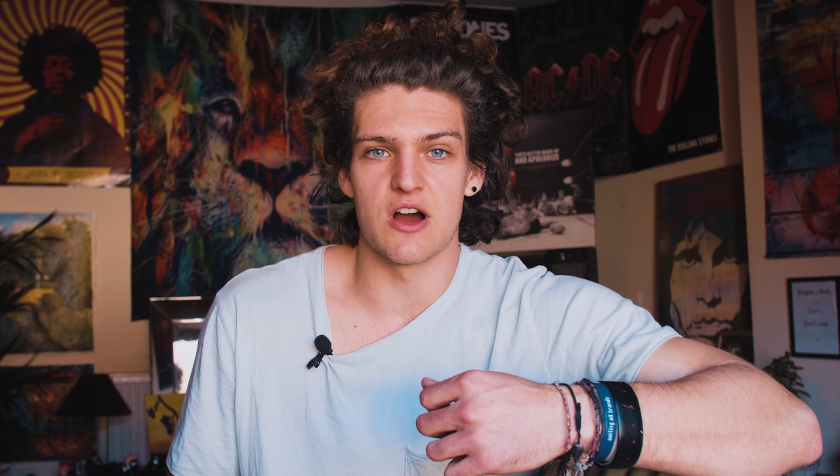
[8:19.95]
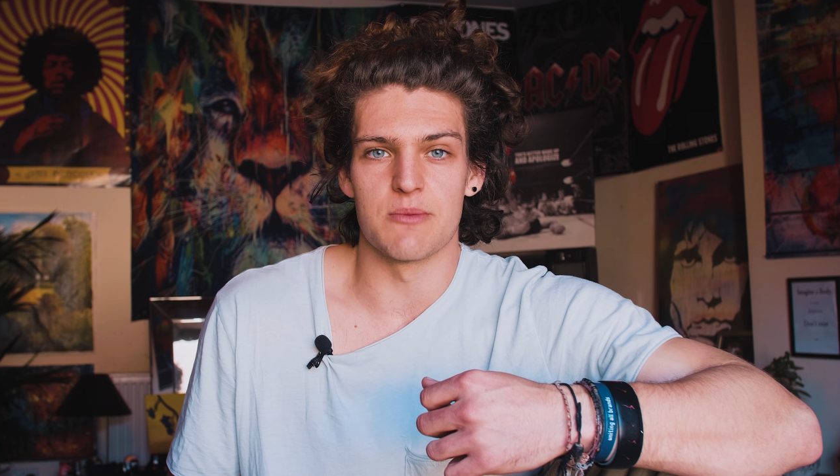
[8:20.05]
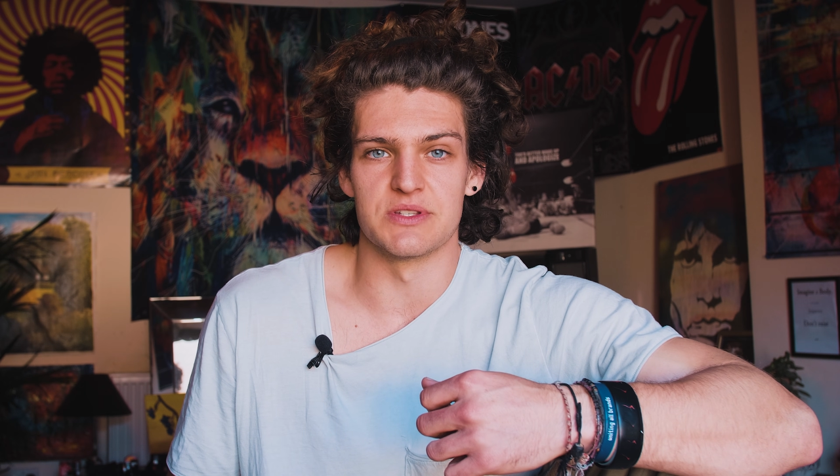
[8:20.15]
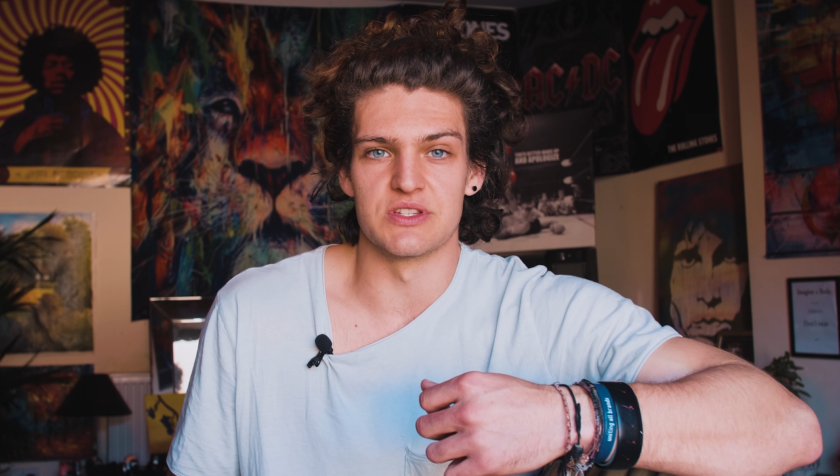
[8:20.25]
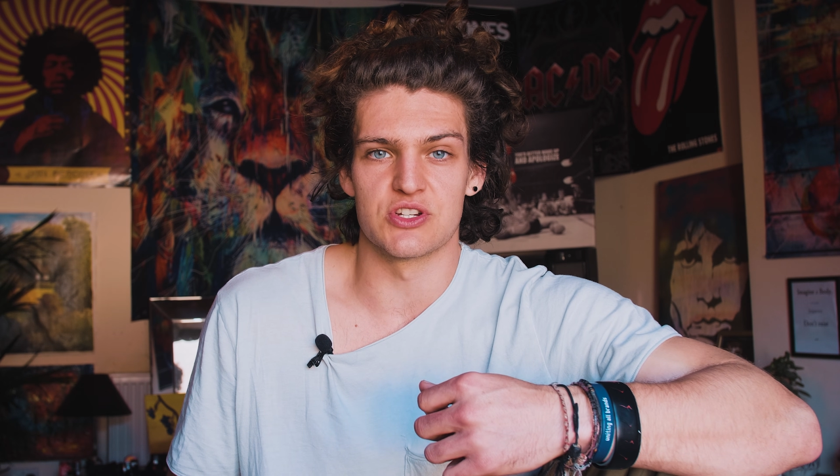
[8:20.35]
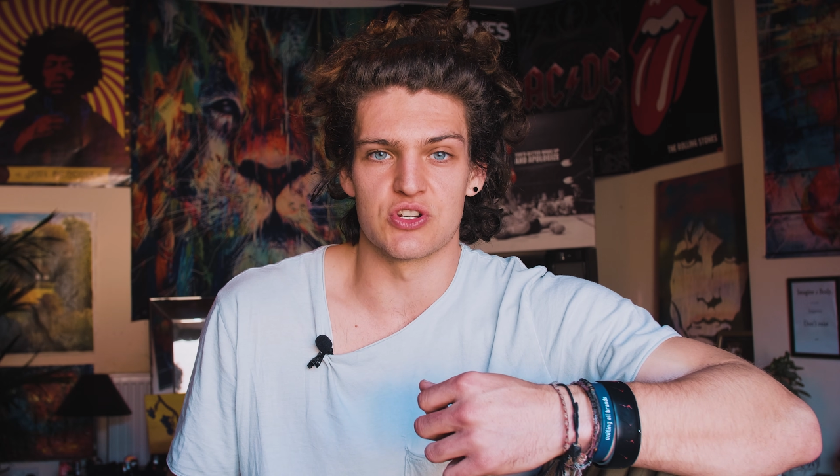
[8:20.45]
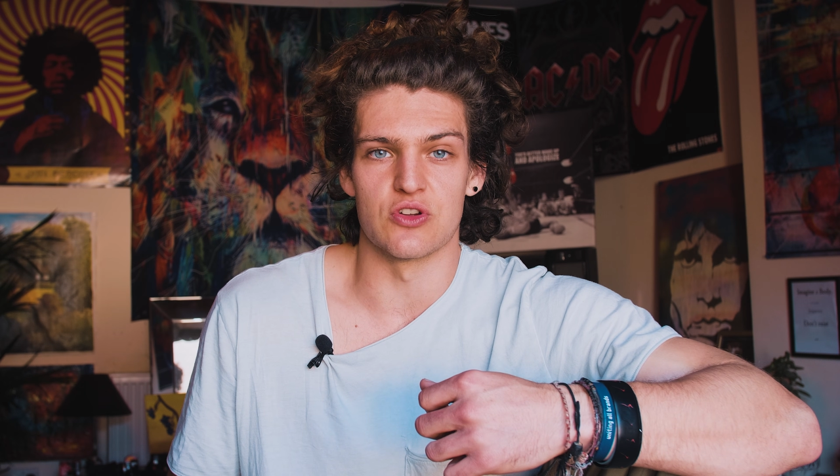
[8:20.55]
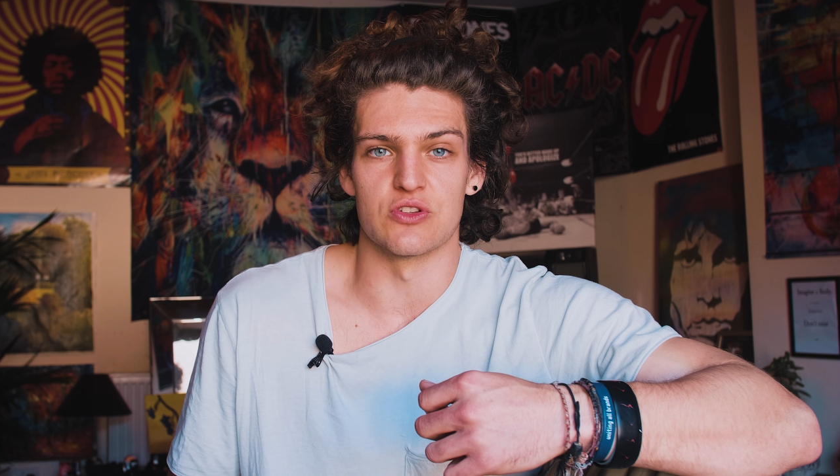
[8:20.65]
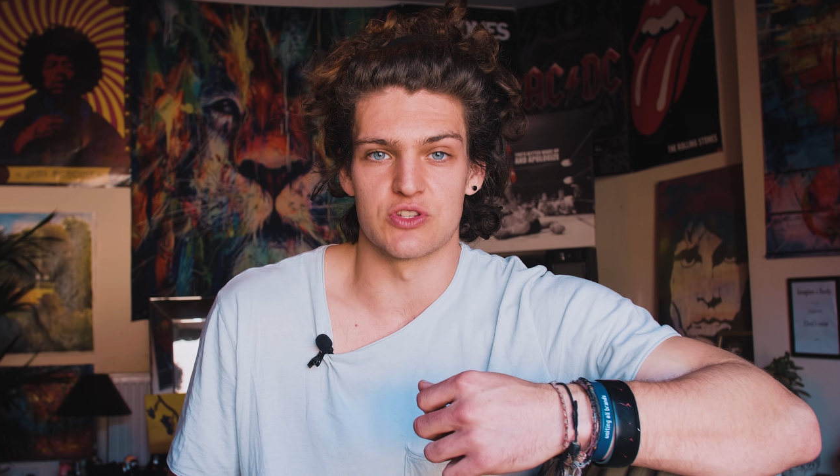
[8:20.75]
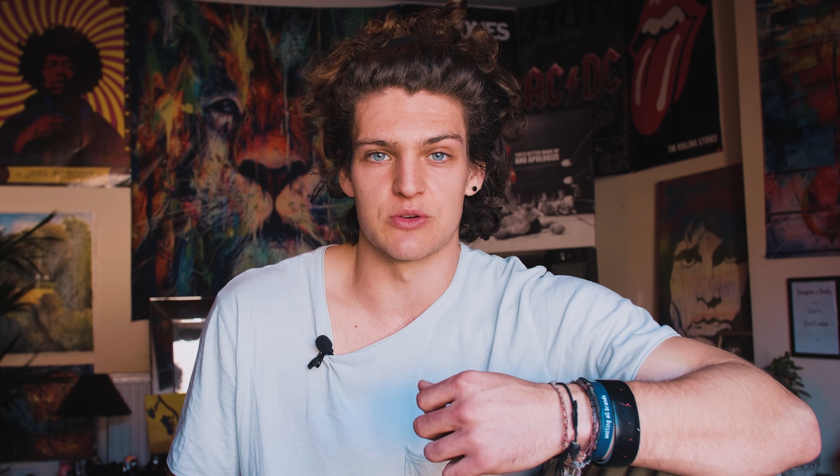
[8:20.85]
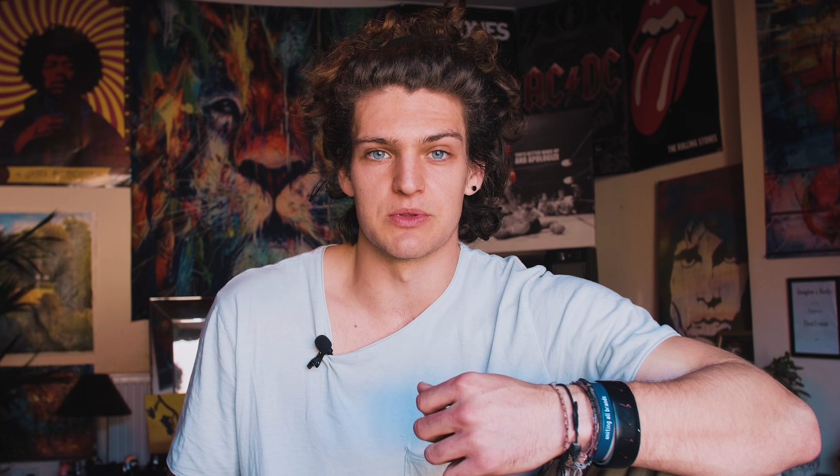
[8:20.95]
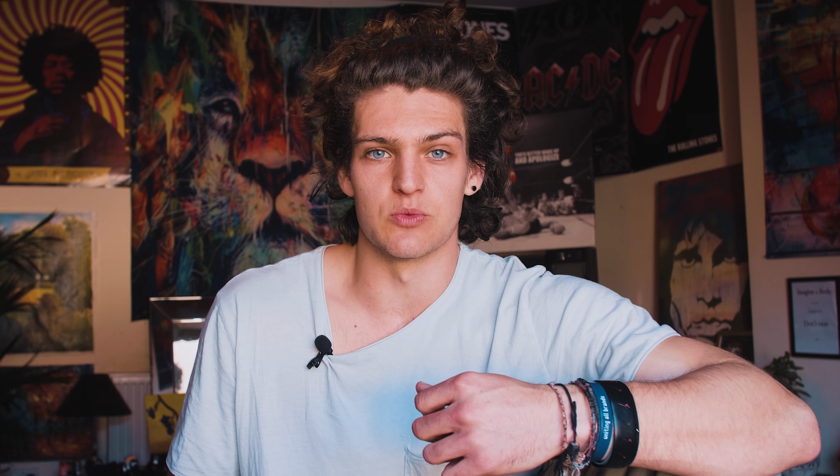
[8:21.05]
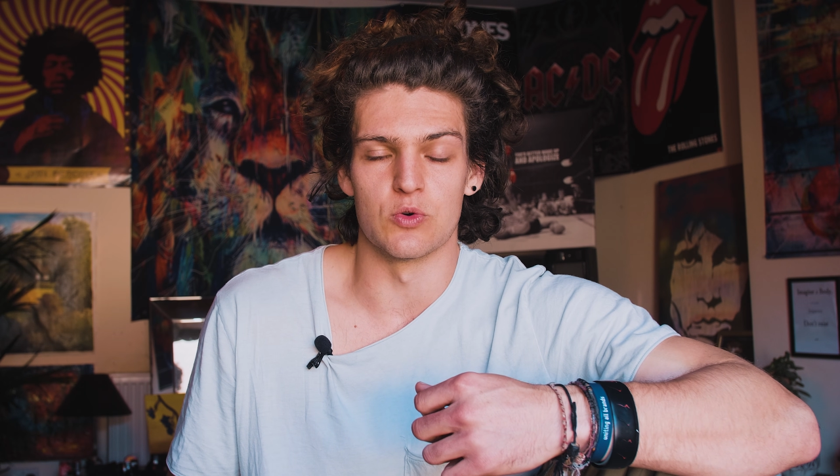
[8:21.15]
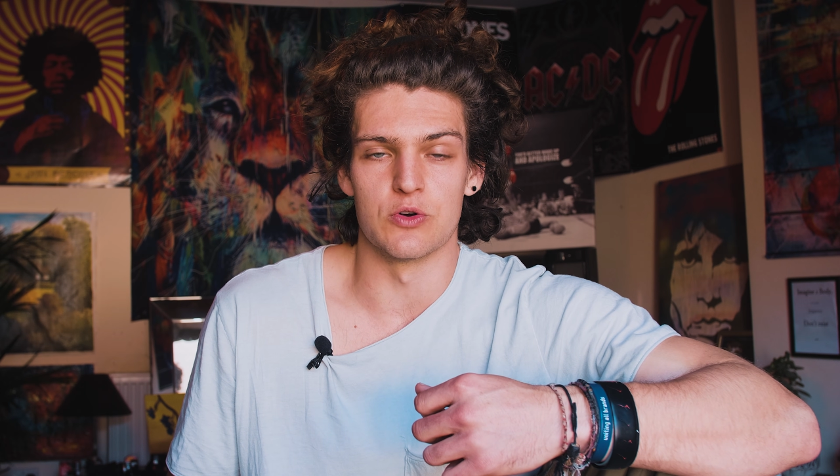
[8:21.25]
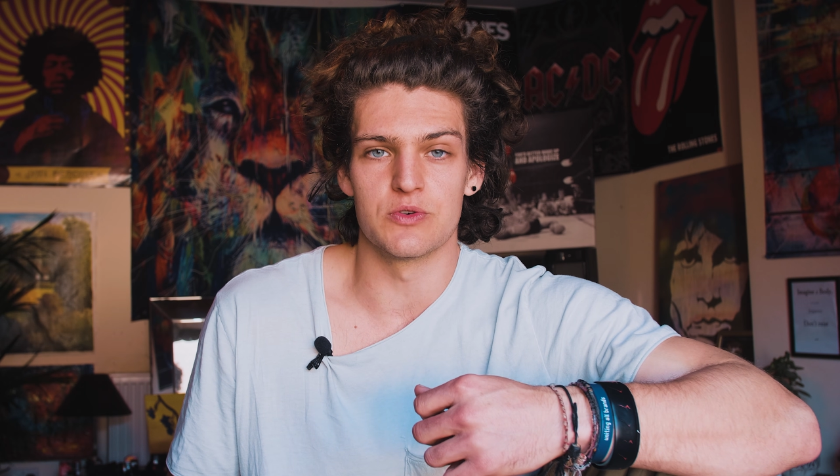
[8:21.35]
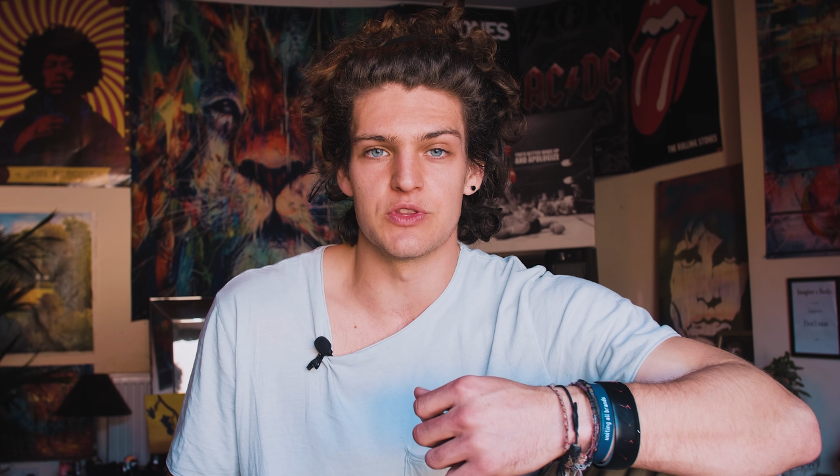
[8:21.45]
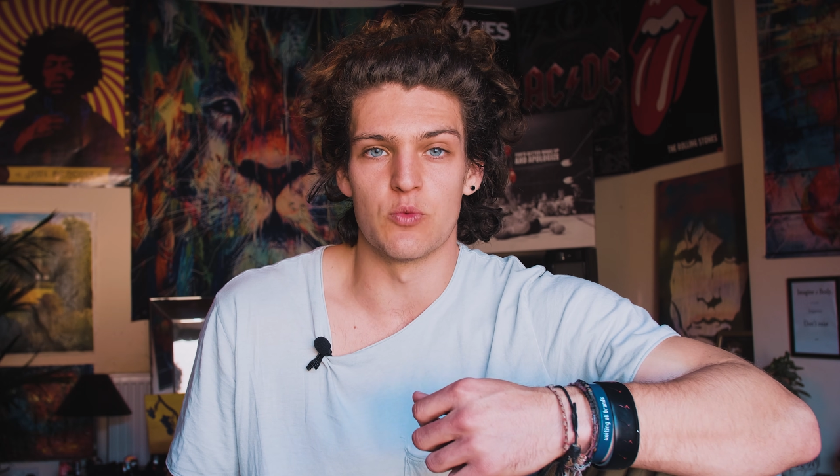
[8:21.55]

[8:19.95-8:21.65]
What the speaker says: arm position on top of the wall, you